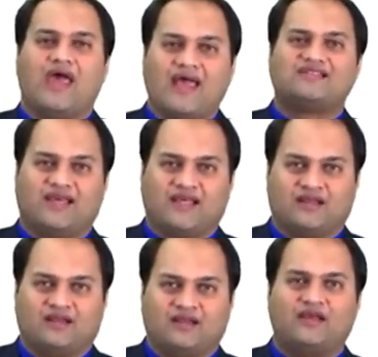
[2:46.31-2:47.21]

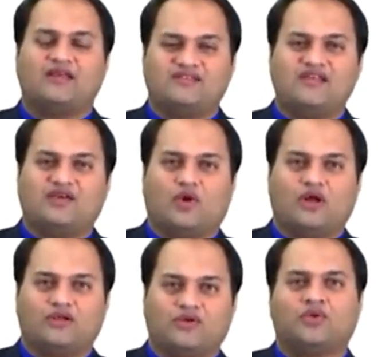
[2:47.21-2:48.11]
Sn is
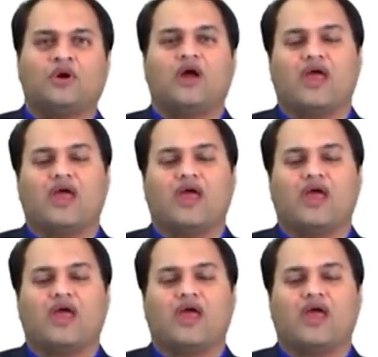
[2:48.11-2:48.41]
equal to